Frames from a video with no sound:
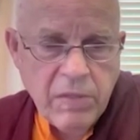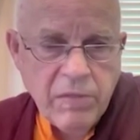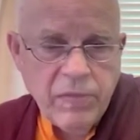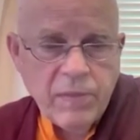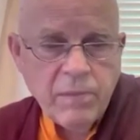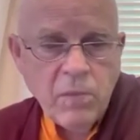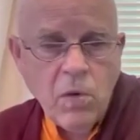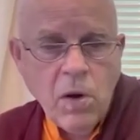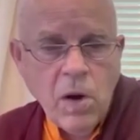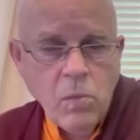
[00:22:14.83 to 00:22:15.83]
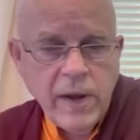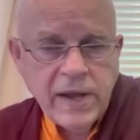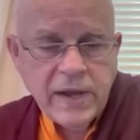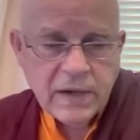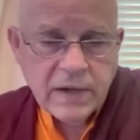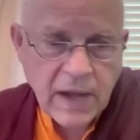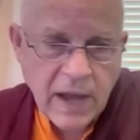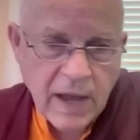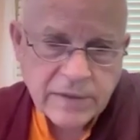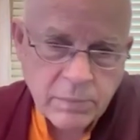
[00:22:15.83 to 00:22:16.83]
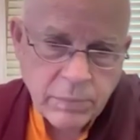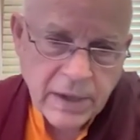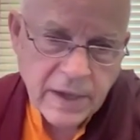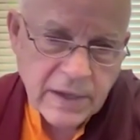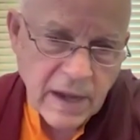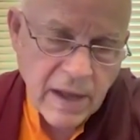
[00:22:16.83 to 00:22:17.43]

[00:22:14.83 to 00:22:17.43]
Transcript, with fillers: the more we can contemplate